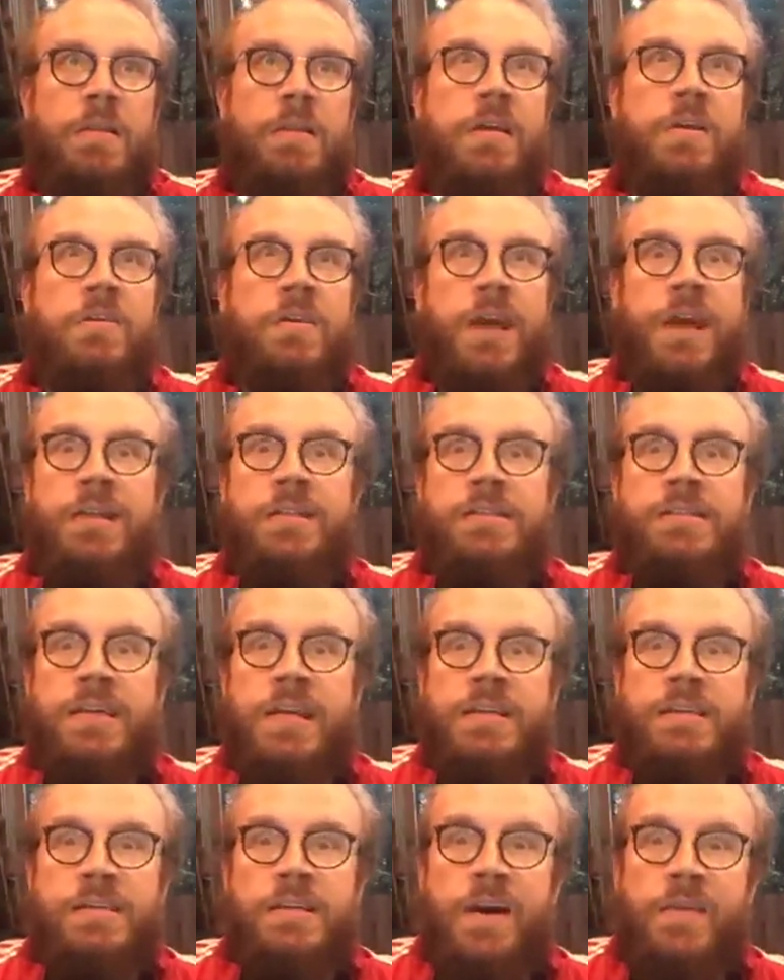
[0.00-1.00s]
United
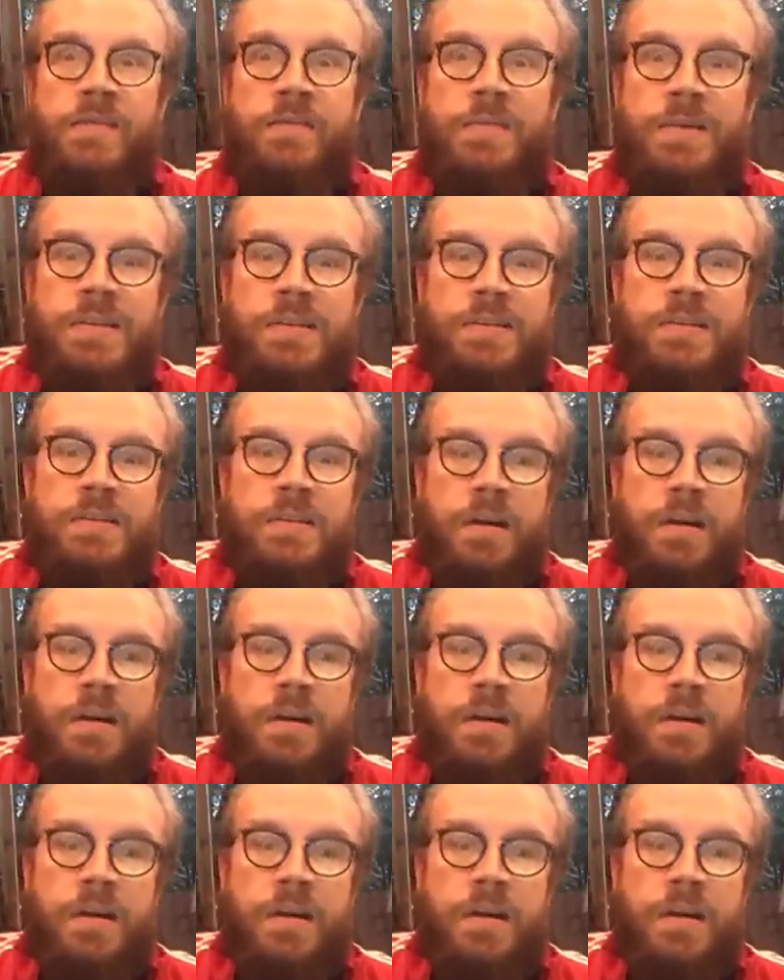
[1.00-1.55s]
States government's